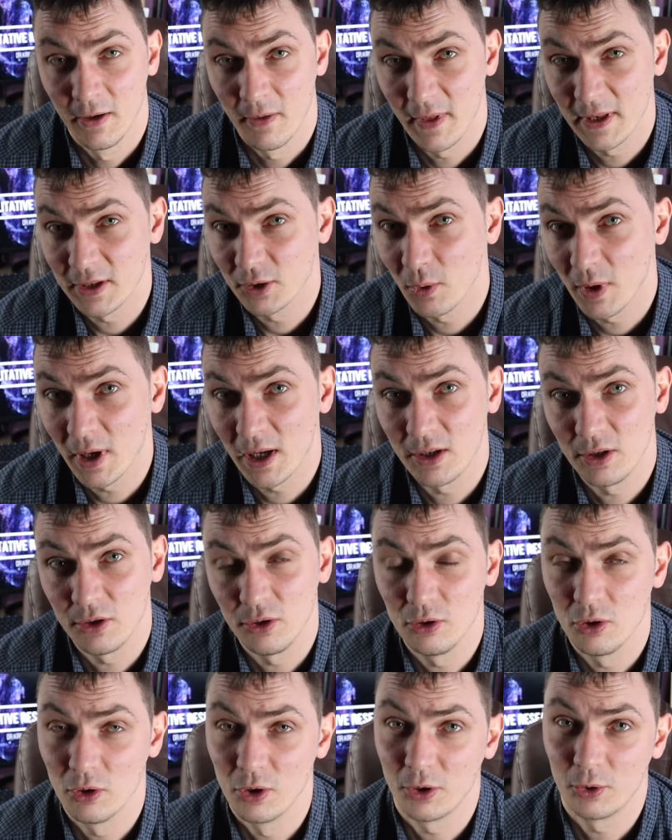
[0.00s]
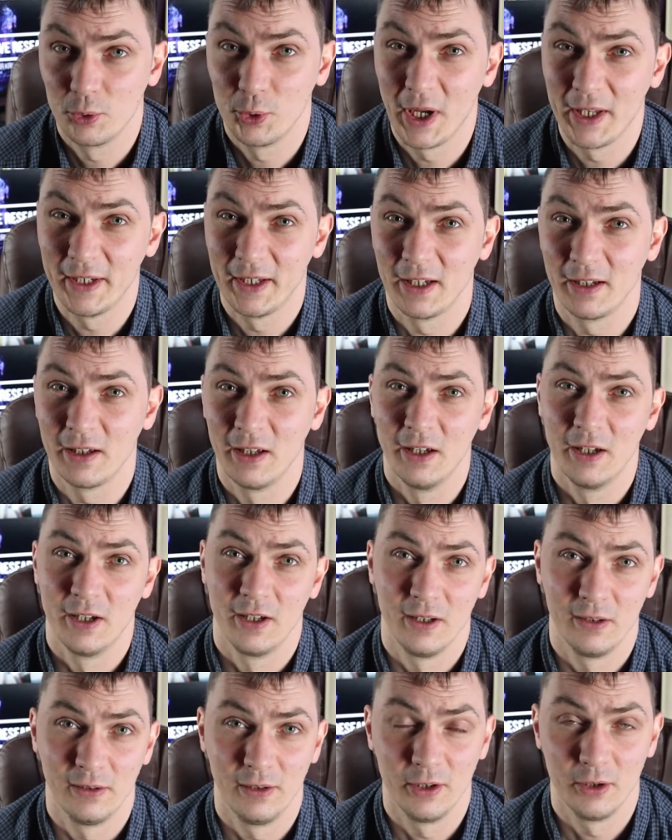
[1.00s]
This way you're creating
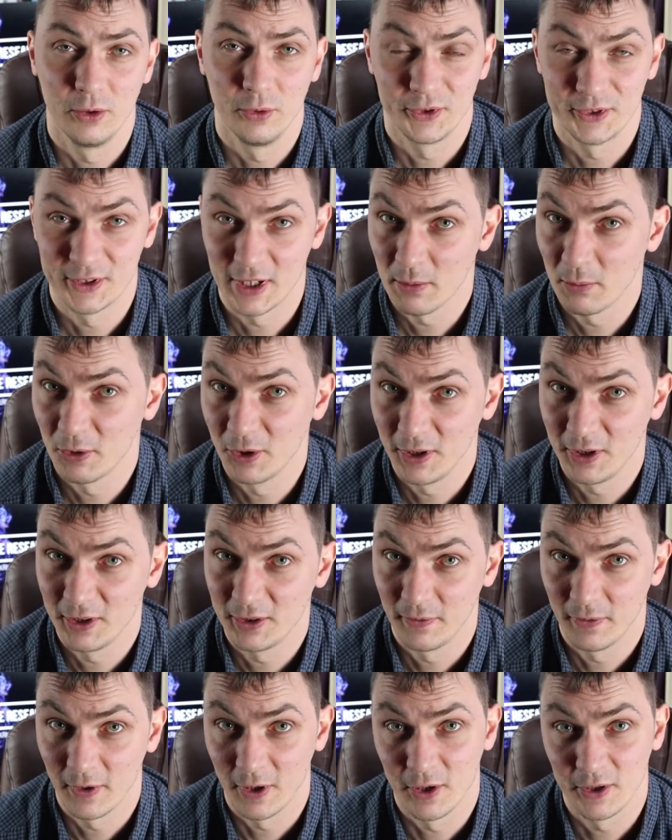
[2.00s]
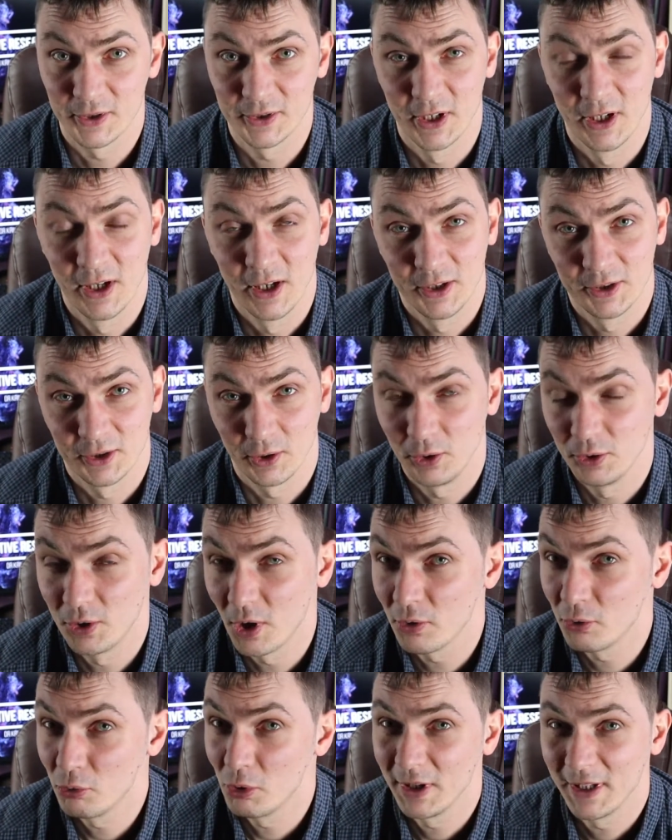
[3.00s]
little summaries first, so you
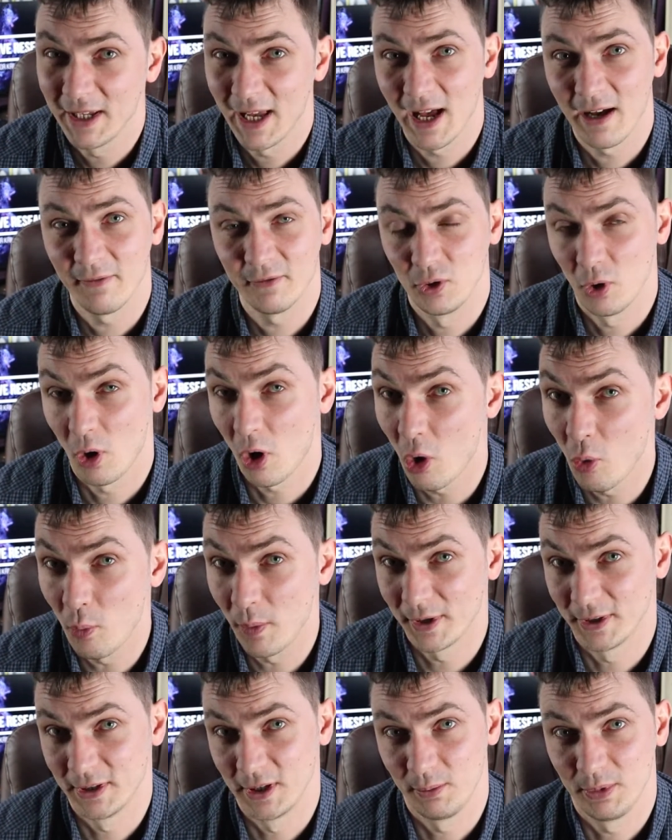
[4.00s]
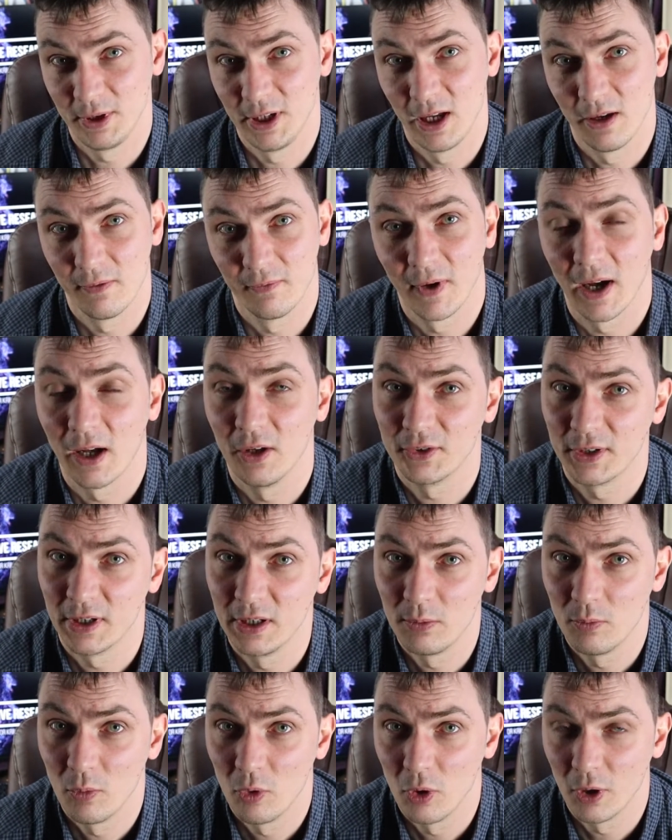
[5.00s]
don't really have to open the PDF files
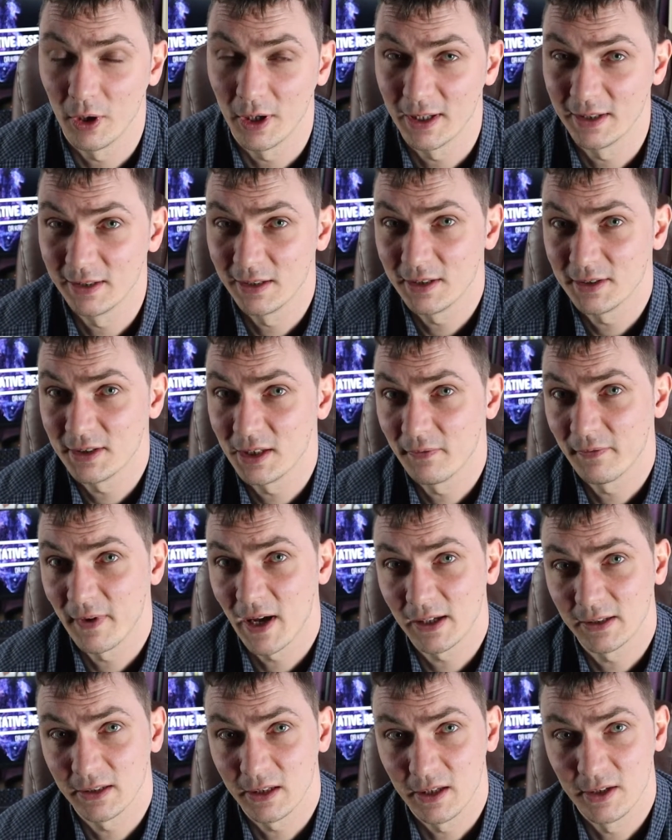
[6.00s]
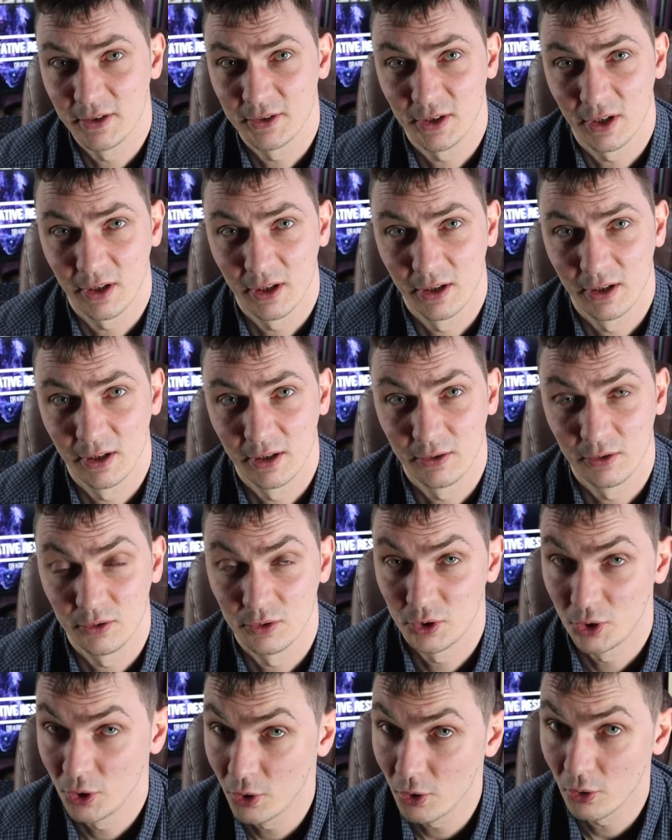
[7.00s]
anymore. And this in fact is uh,
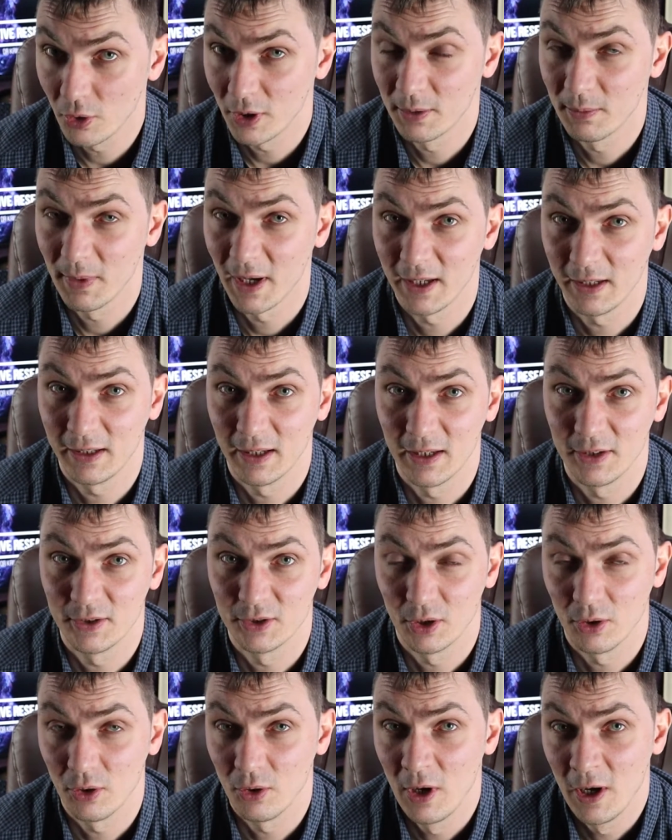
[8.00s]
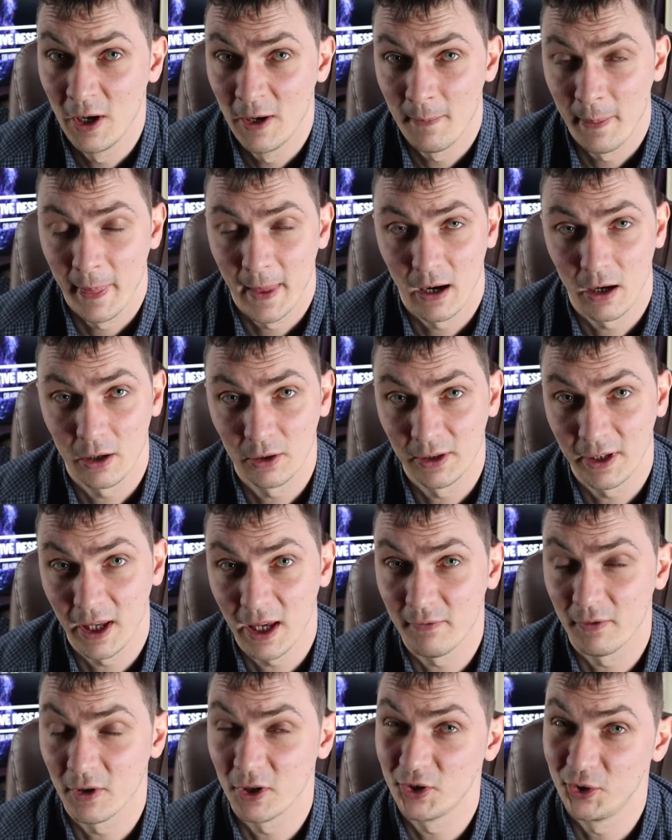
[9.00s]
true in my case, so hardly
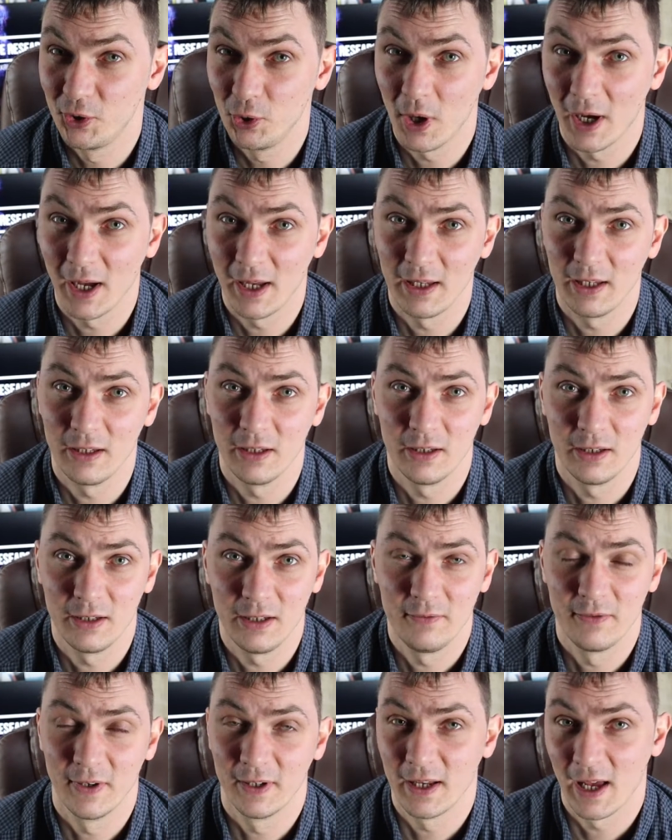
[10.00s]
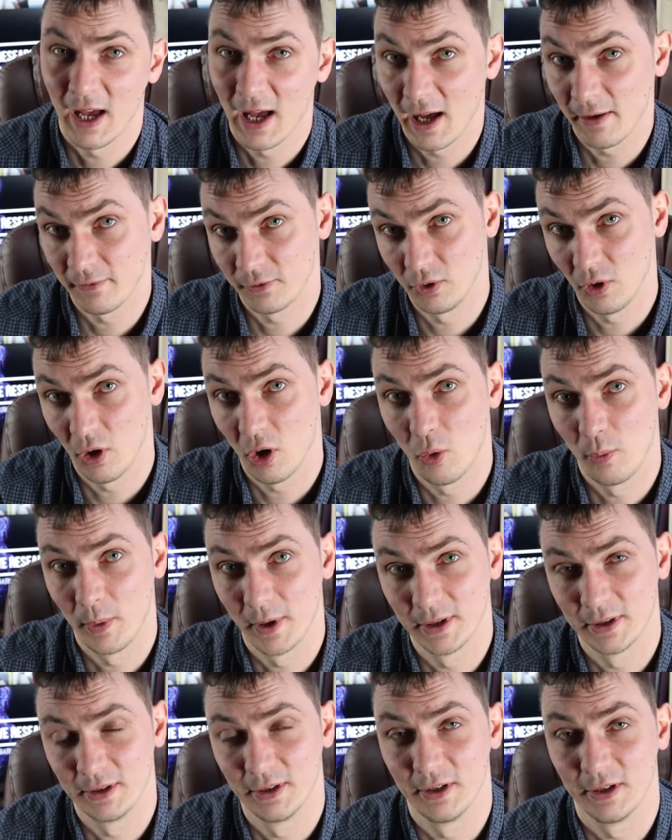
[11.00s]
ever do I even have to
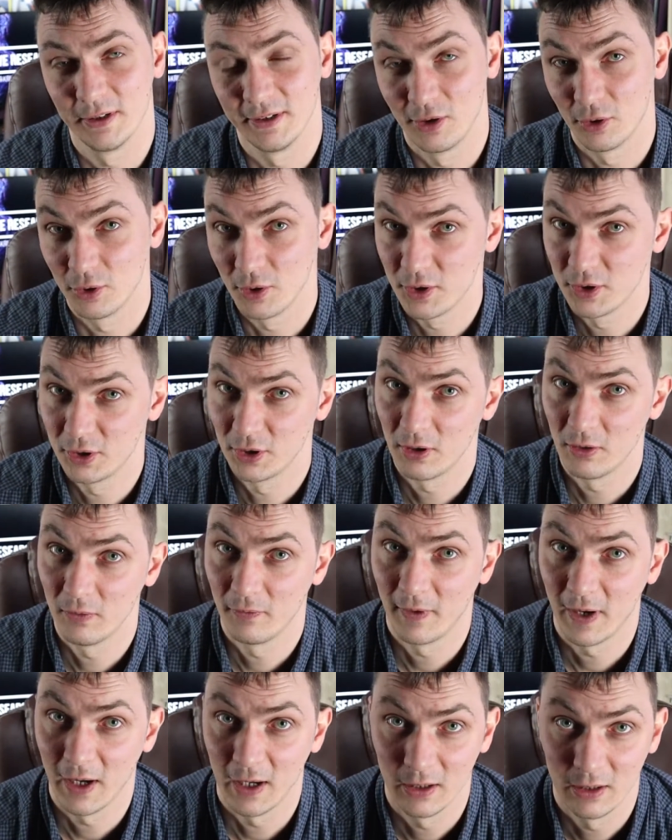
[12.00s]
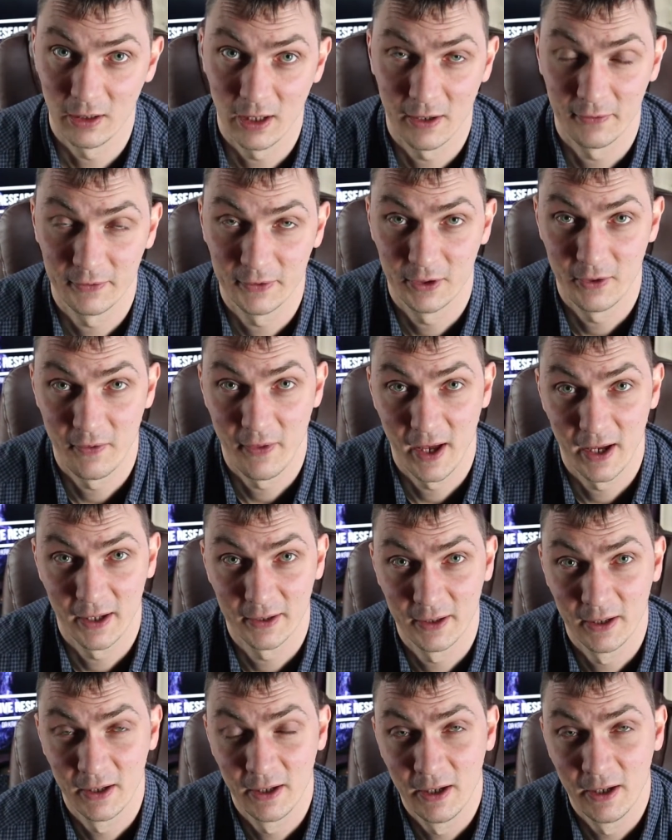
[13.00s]
open the, the original file after that.